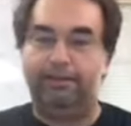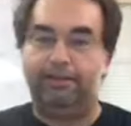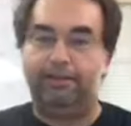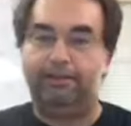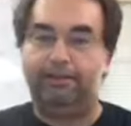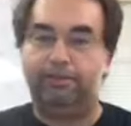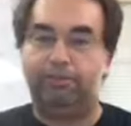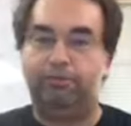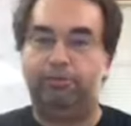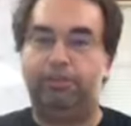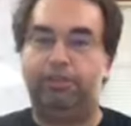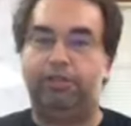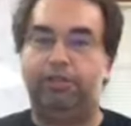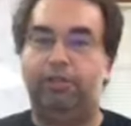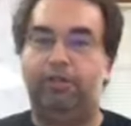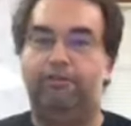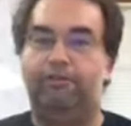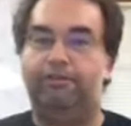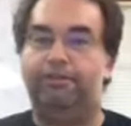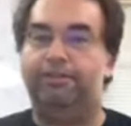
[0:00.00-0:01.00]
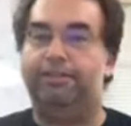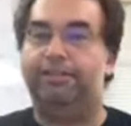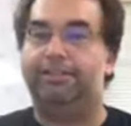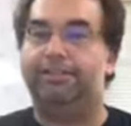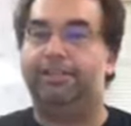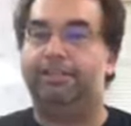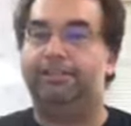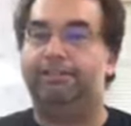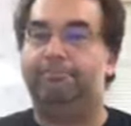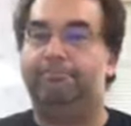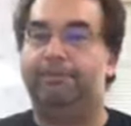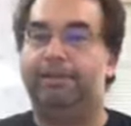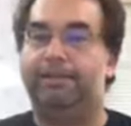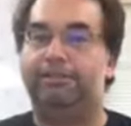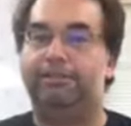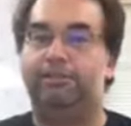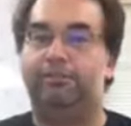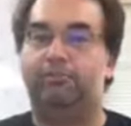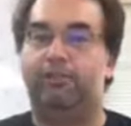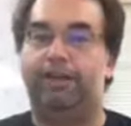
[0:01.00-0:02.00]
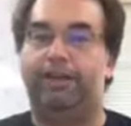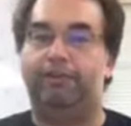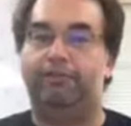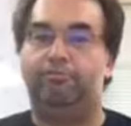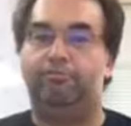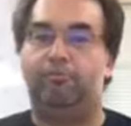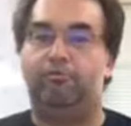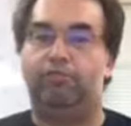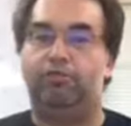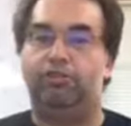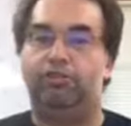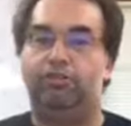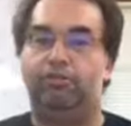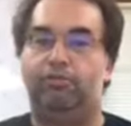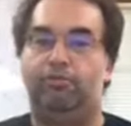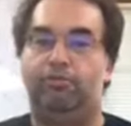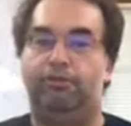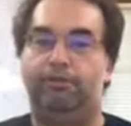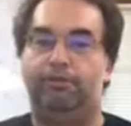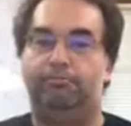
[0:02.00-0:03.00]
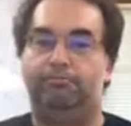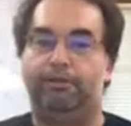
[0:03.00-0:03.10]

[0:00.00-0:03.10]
switching over to this as it makes its way into more stores.